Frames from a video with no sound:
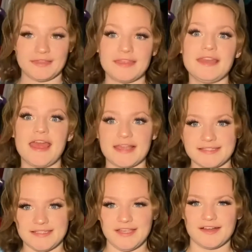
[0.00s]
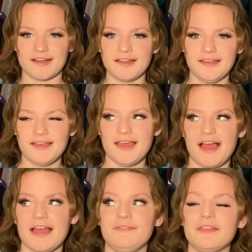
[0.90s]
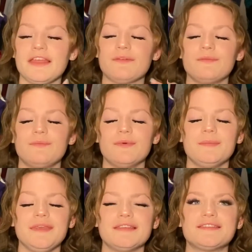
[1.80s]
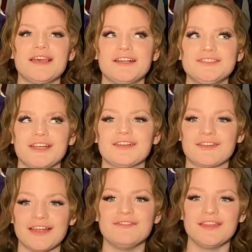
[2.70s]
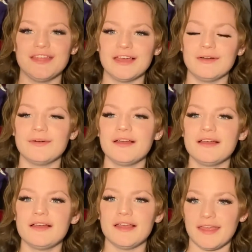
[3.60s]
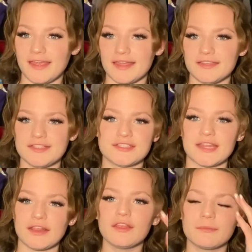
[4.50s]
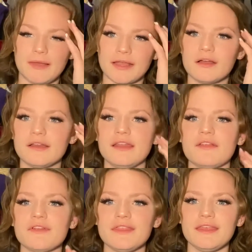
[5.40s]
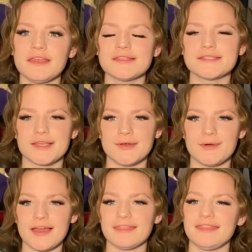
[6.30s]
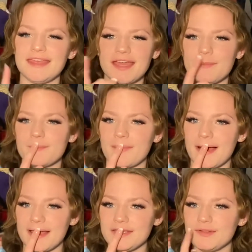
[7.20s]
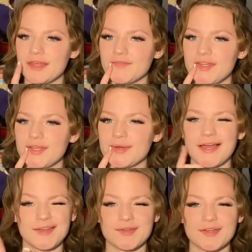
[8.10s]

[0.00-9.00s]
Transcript: next year. I feel like would be such a great video, and just like look back on it and everything. So I think I might do that video. I don't know.